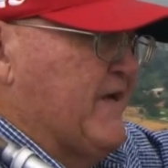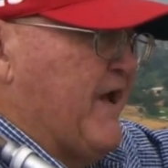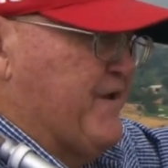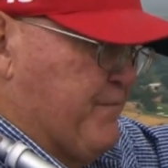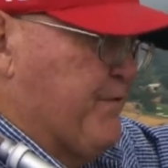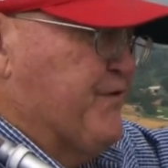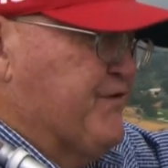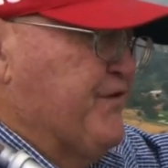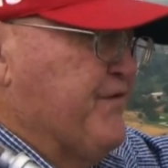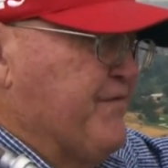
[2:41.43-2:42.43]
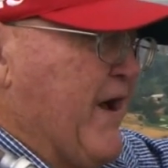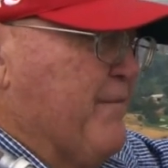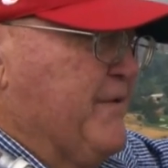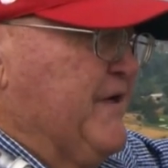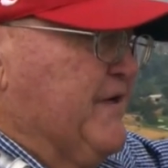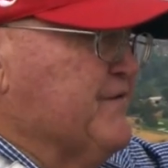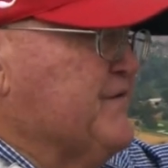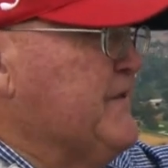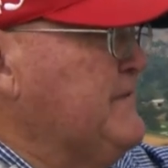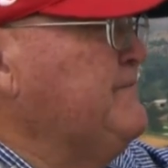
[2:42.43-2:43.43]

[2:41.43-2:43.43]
and the pursuit of happiness.